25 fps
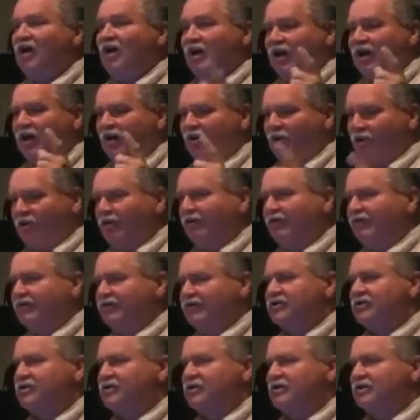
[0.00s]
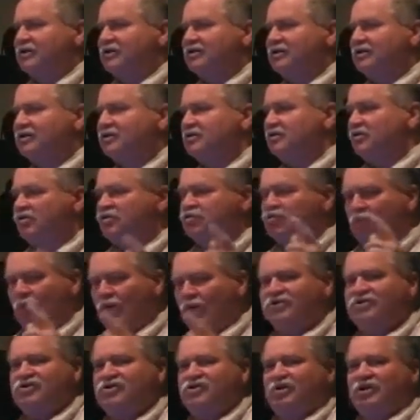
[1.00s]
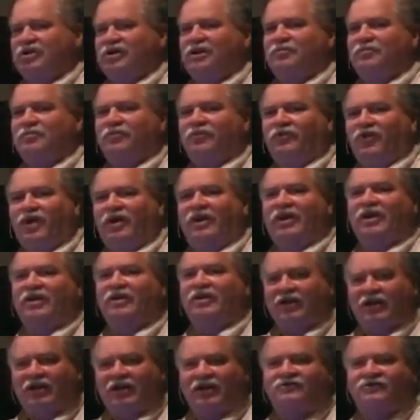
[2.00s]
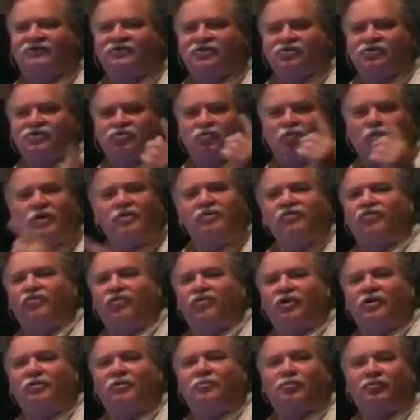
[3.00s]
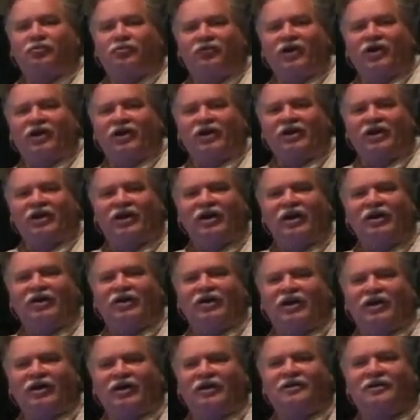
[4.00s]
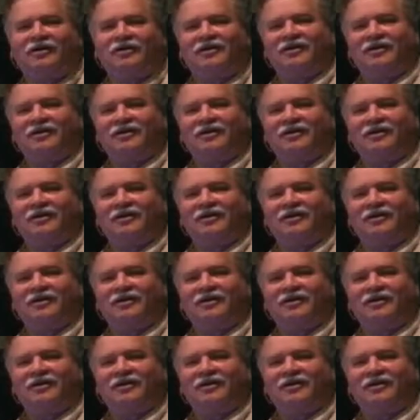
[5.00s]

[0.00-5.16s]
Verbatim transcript: in all of its seasons and there's one tree providing leaves and there's one tree providing healing